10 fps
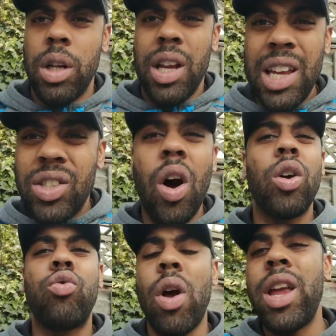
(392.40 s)
He's got a
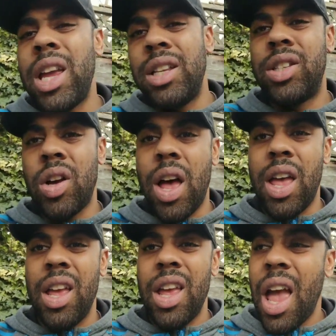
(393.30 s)
great insight,
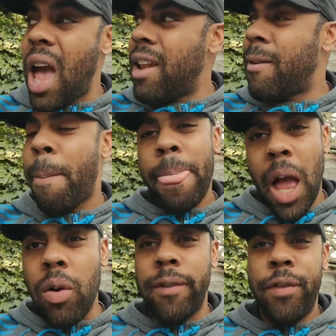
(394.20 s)
and
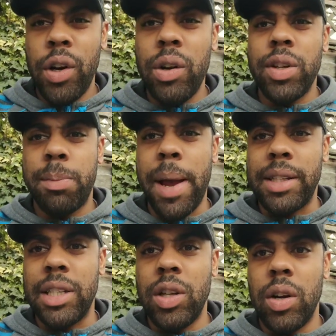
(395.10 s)
I fully respect
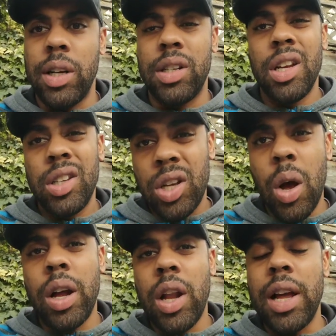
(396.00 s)
his knowledge. So
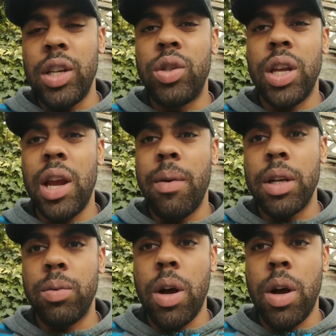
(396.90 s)
I'd like you to hear it as